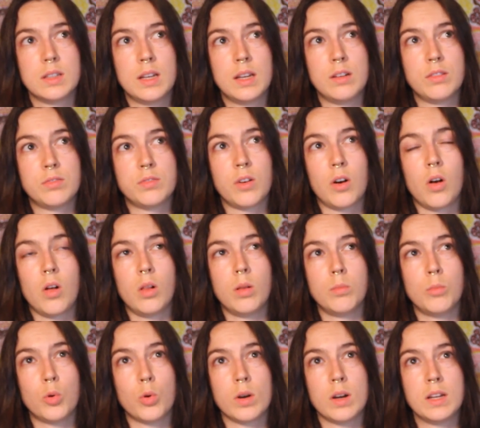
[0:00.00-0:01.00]
And fall
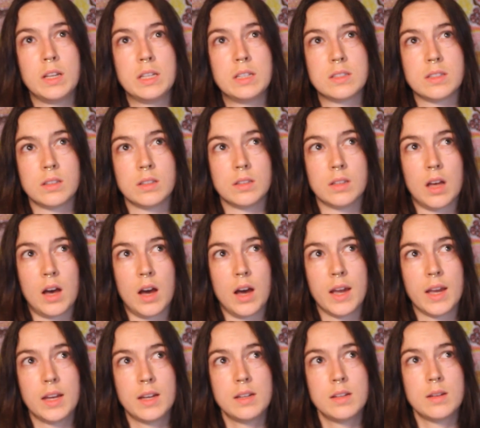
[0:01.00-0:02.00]
more into
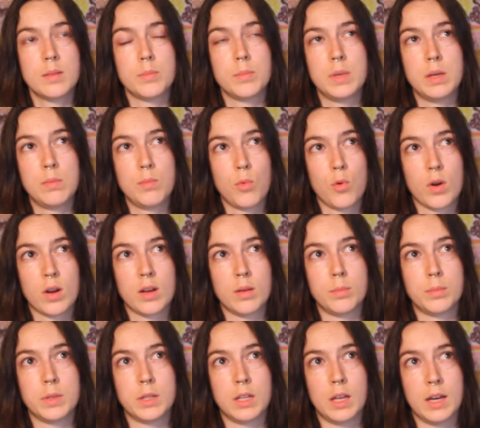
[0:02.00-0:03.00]
line, and be more
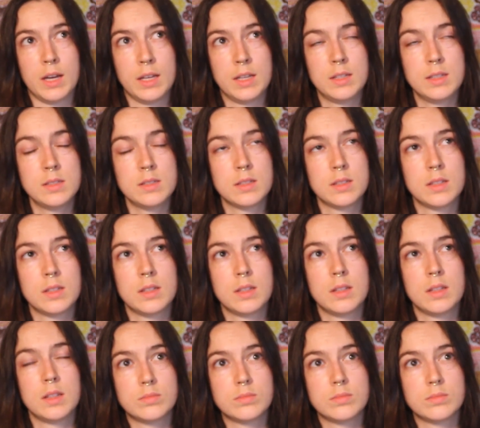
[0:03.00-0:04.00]
compliant.
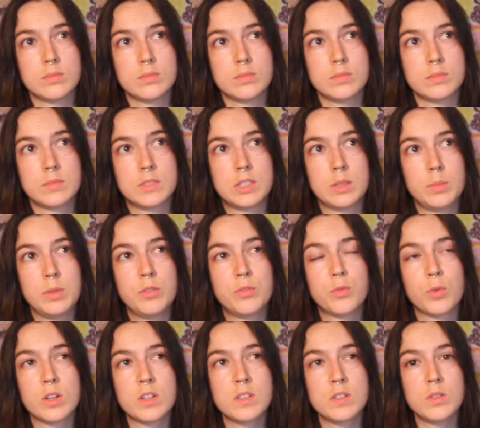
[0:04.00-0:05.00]
To be
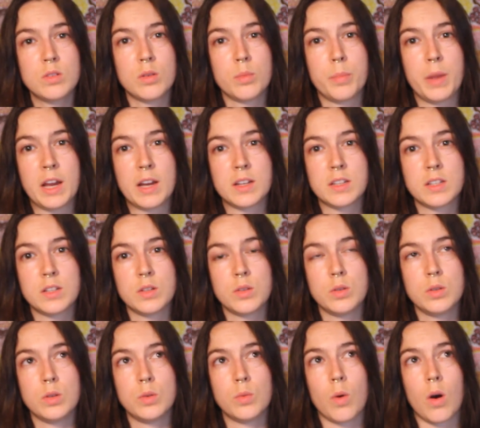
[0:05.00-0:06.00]
forced to abandon
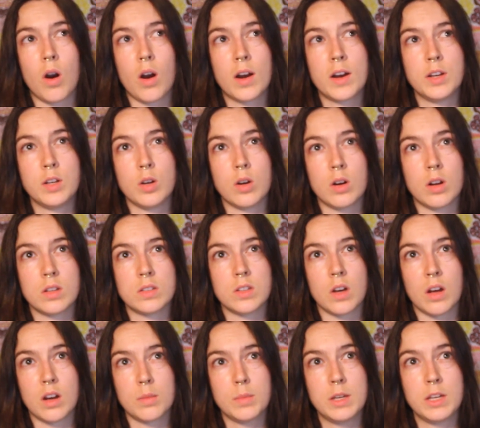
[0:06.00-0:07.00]
who you are and your
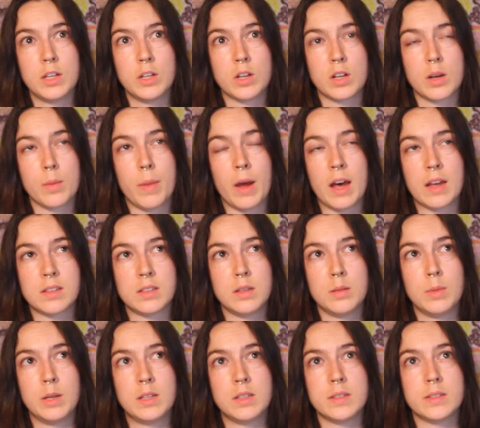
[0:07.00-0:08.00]
autonomy and your capacity
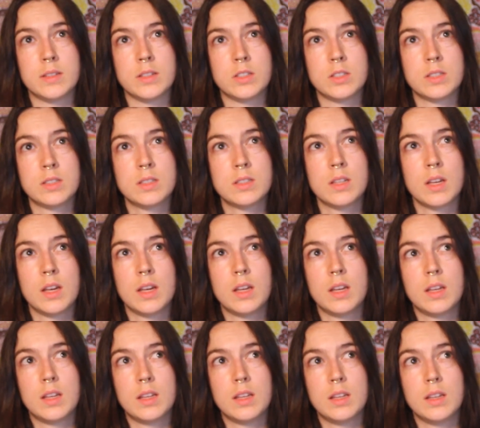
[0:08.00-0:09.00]
to make decisions
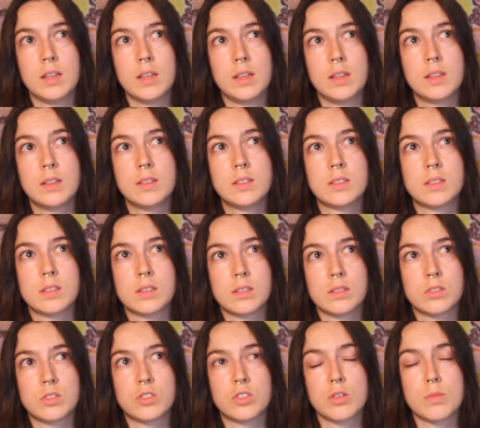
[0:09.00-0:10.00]
is
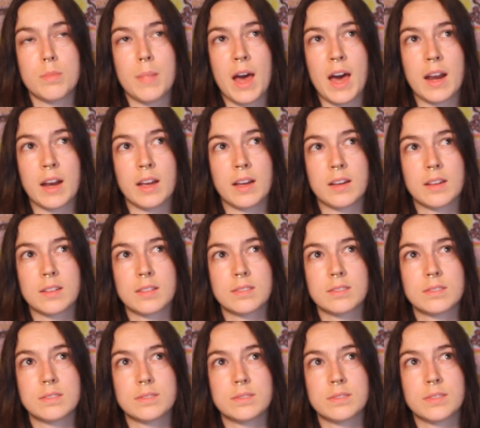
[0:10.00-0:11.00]
traumatic.
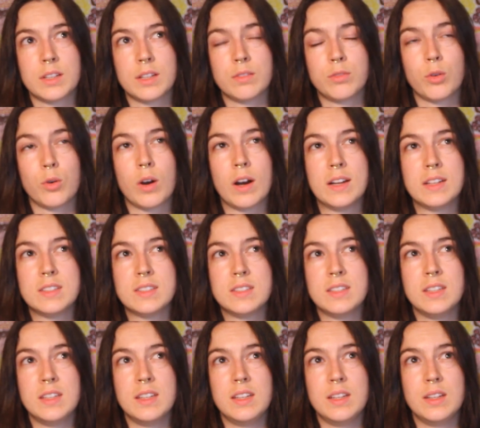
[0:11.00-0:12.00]
Therefore, I
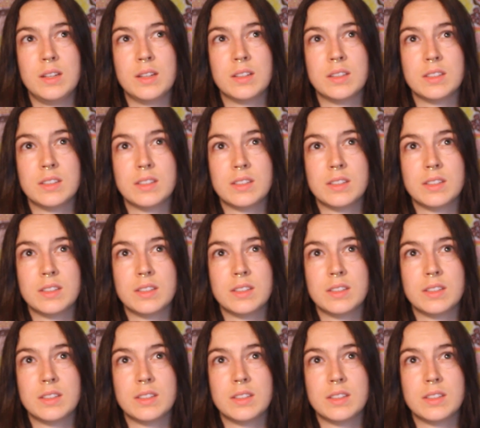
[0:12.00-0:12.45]
see